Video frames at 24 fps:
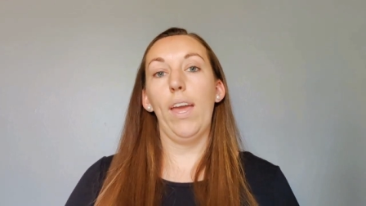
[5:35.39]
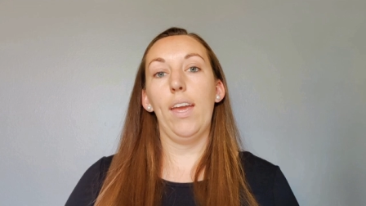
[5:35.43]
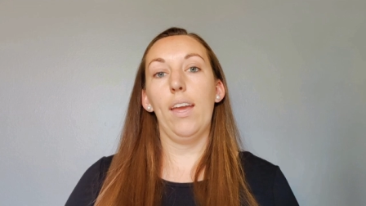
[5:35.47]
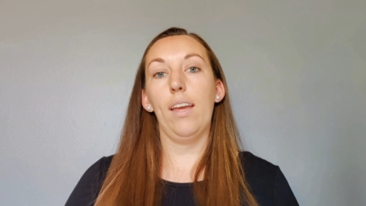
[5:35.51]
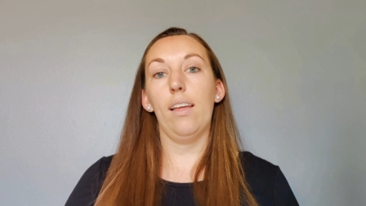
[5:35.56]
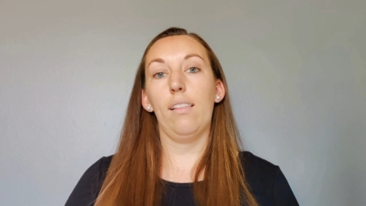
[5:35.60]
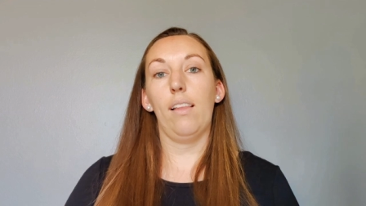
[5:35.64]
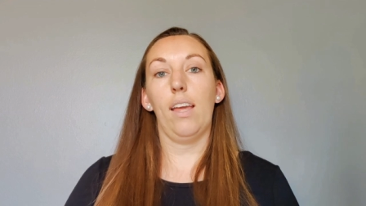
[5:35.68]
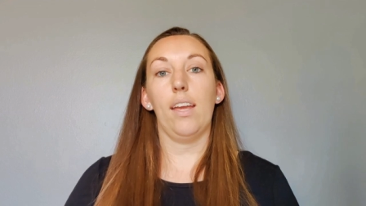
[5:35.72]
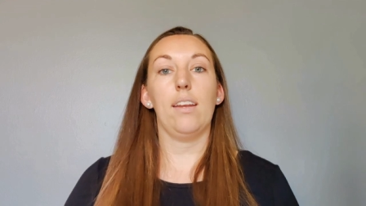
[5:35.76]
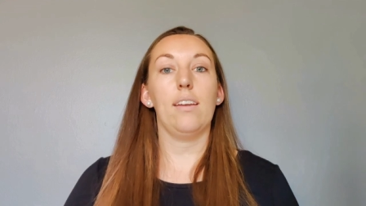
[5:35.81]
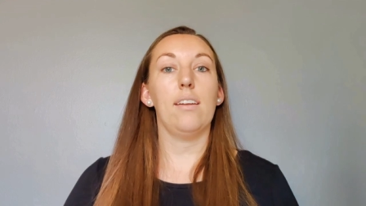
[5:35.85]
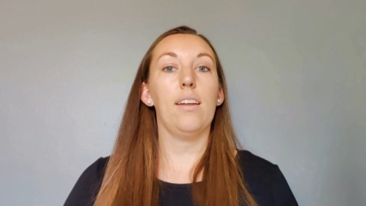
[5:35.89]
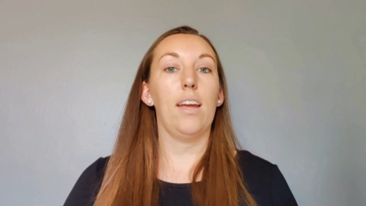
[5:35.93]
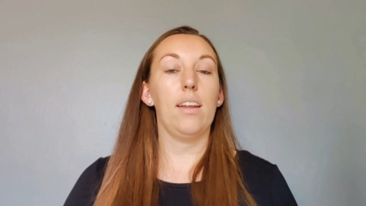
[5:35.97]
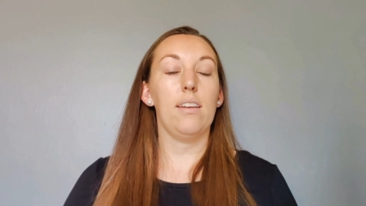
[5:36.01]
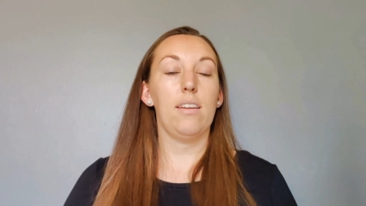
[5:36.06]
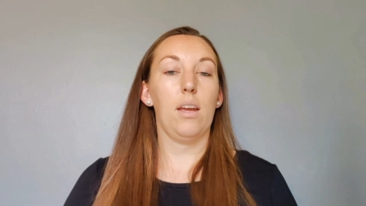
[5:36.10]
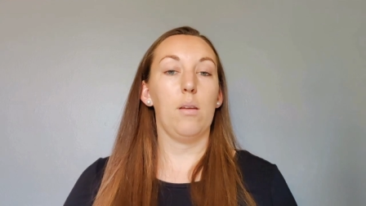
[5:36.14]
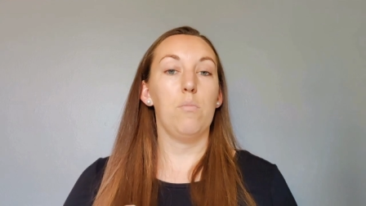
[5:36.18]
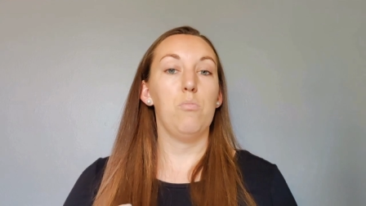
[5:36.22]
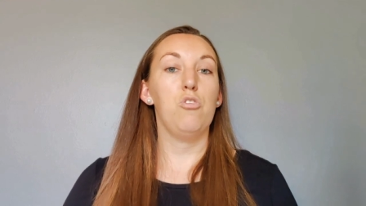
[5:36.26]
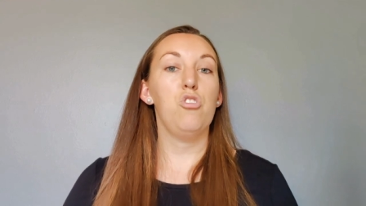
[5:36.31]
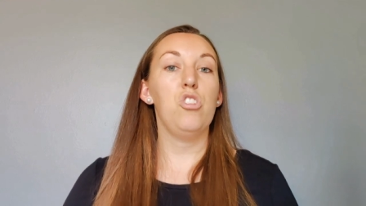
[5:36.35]
a like
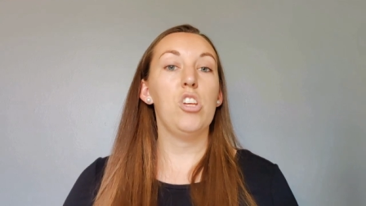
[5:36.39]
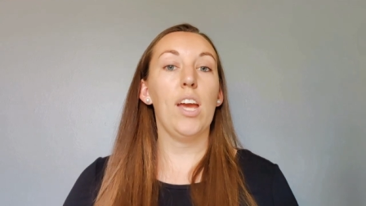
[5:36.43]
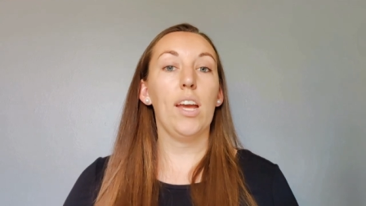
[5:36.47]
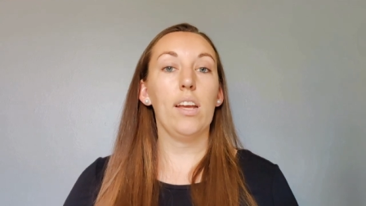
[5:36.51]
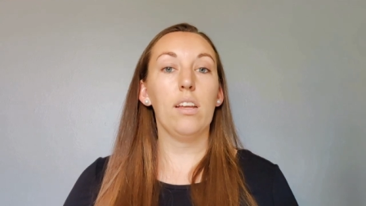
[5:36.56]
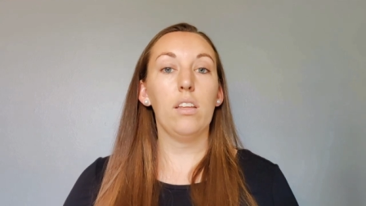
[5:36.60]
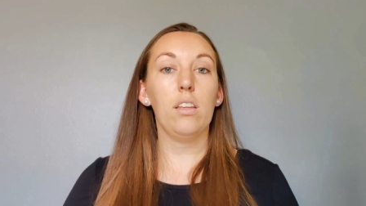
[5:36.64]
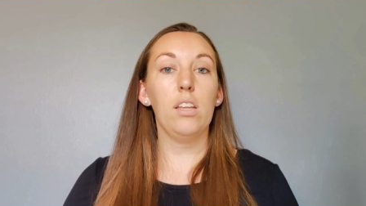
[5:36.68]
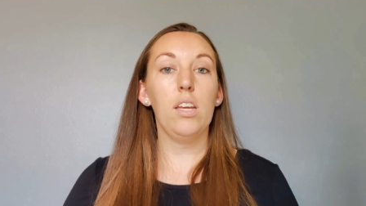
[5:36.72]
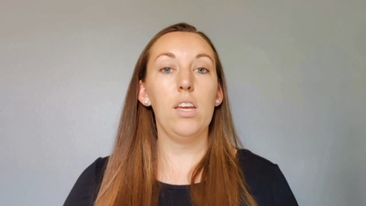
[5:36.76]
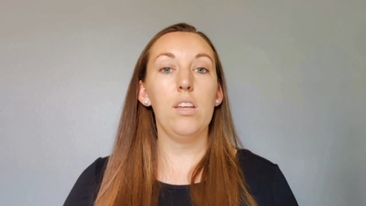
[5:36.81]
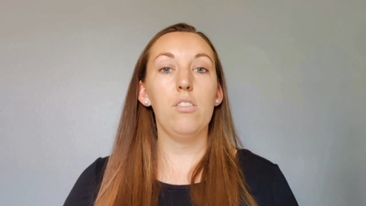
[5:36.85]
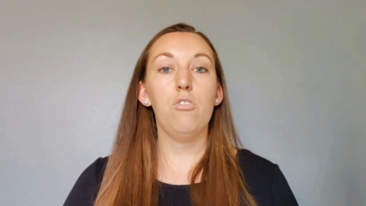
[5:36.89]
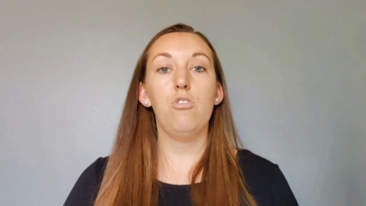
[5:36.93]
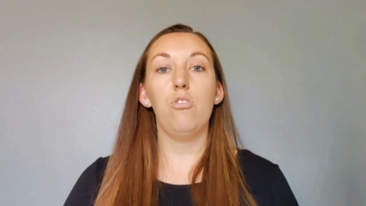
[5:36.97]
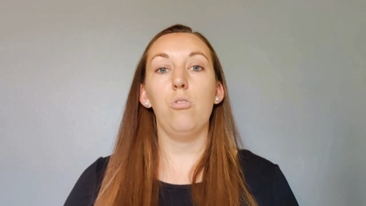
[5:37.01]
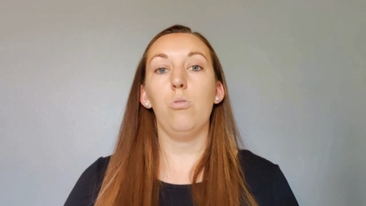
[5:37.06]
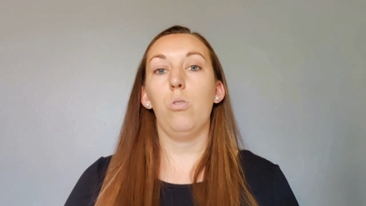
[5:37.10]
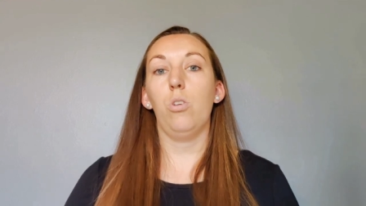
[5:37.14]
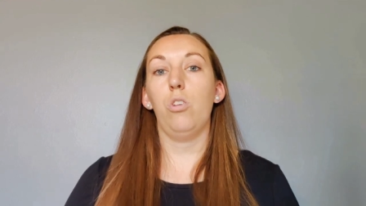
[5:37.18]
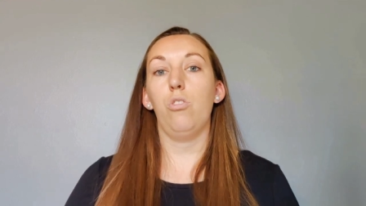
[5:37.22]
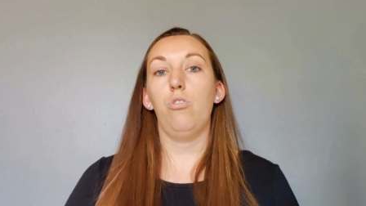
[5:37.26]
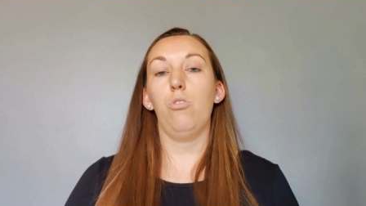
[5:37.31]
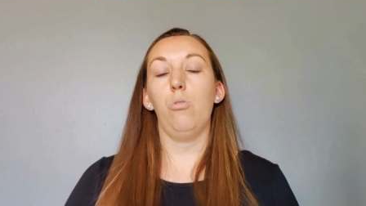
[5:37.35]
nighttime checklist.
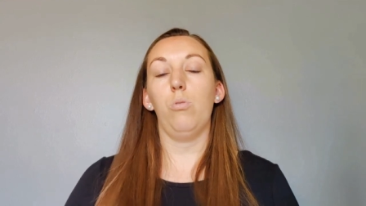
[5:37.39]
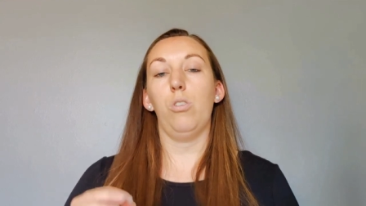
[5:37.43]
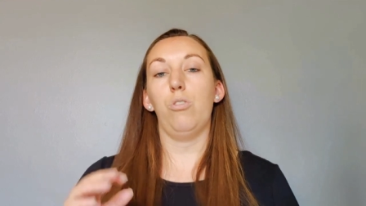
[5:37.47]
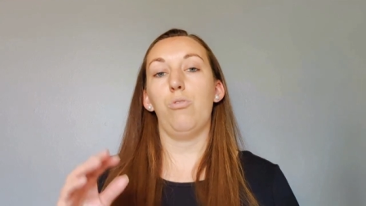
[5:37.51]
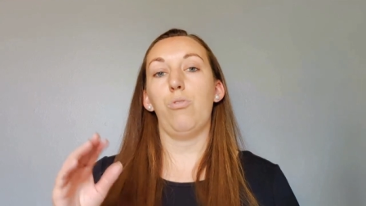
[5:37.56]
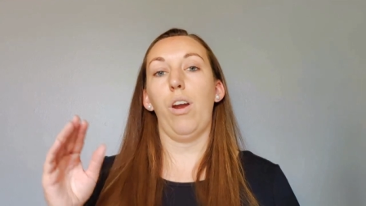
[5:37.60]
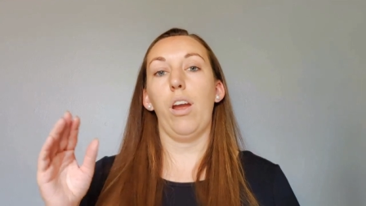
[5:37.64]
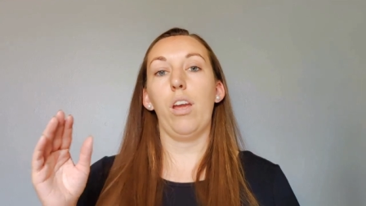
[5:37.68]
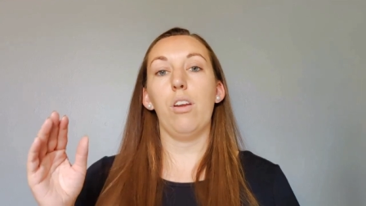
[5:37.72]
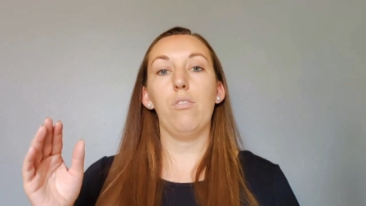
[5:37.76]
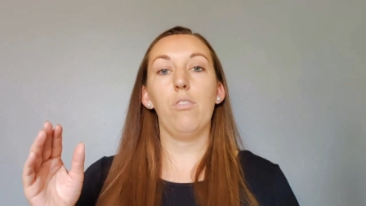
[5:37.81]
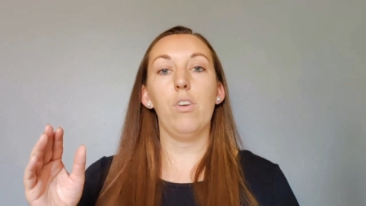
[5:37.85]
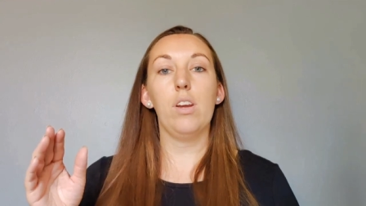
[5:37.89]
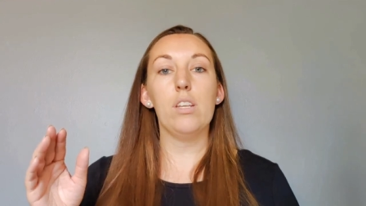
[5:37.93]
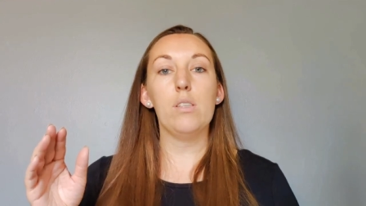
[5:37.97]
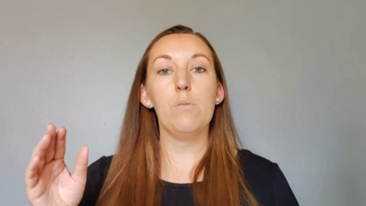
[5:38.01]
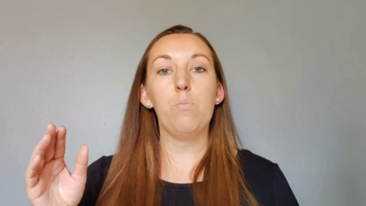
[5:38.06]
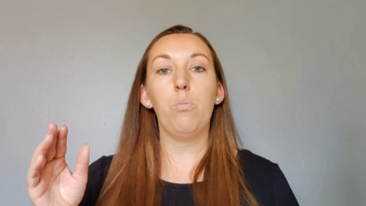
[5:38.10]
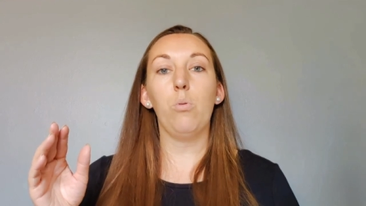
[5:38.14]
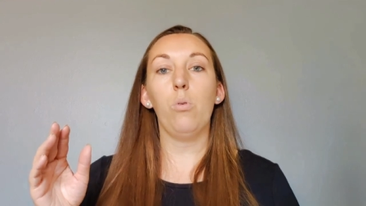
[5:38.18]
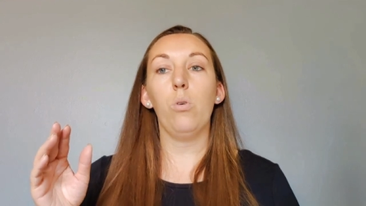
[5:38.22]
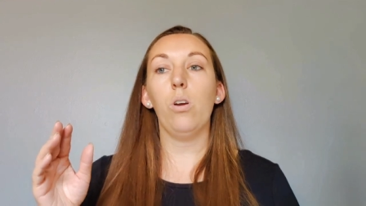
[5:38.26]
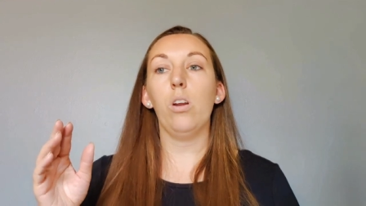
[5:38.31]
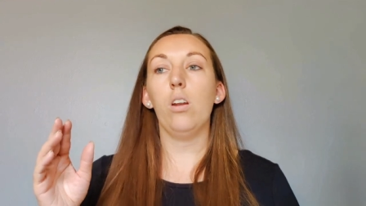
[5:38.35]
You could do a dry
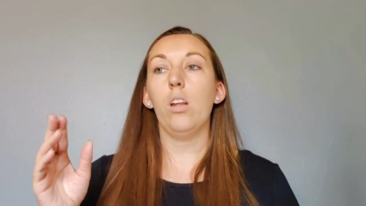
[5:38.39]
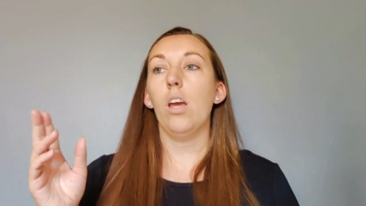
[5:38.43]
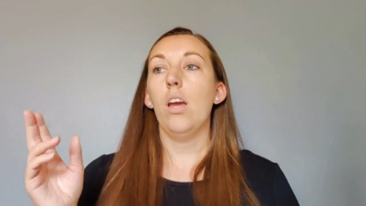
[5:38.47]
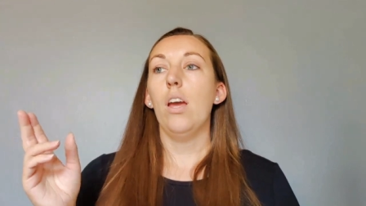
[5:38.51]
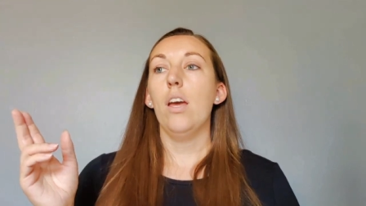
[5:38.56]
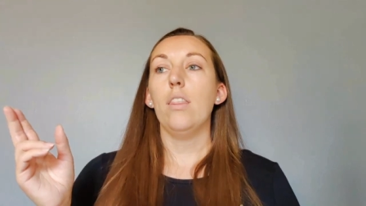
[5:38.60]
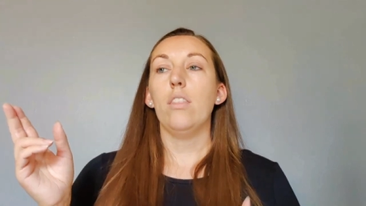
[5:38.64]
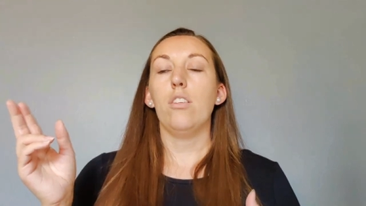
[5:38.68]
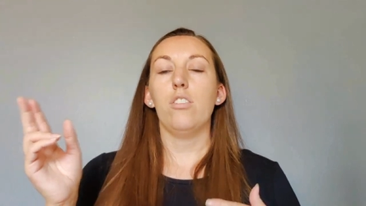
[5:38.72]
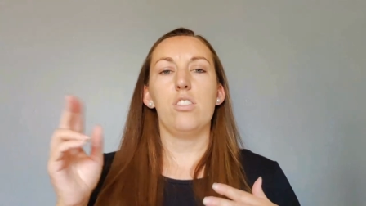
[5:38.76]
erase board.